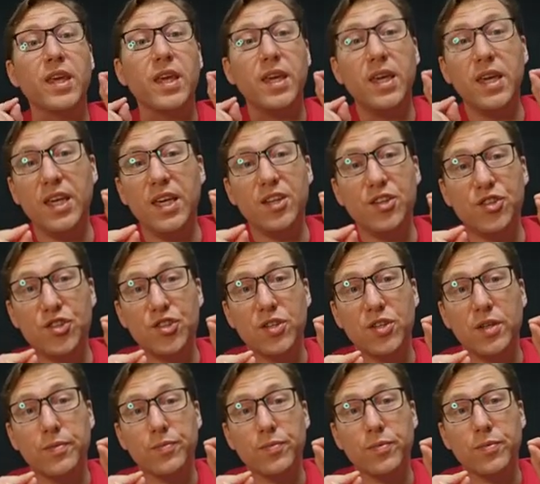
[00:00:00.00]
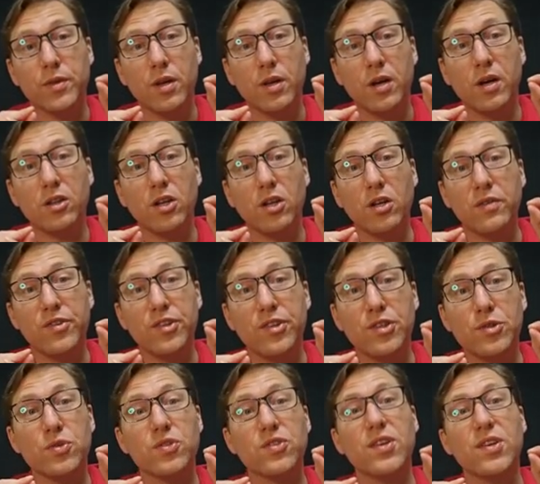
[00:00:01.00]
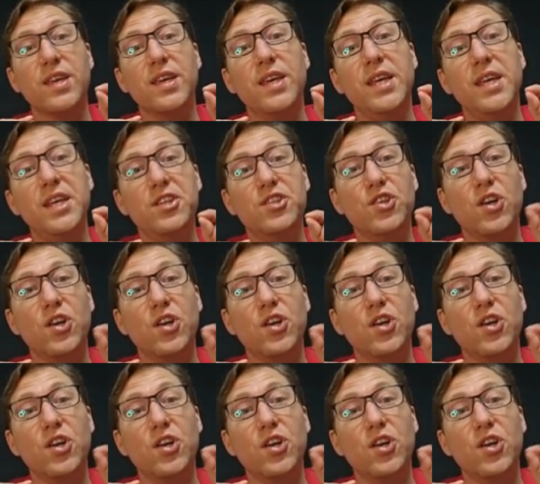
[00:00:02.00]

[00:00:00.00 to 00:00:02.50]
Each. A lot of these will say each